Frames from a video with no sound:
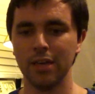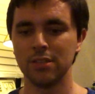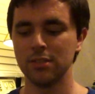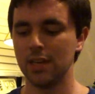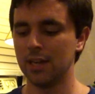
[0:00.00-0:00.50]

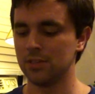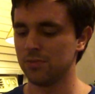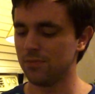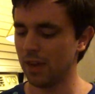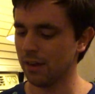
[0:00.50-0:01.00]
It's, it's
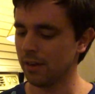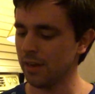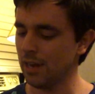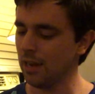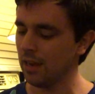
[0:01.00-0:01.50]

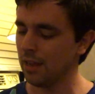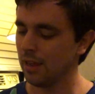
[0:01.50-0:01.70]
very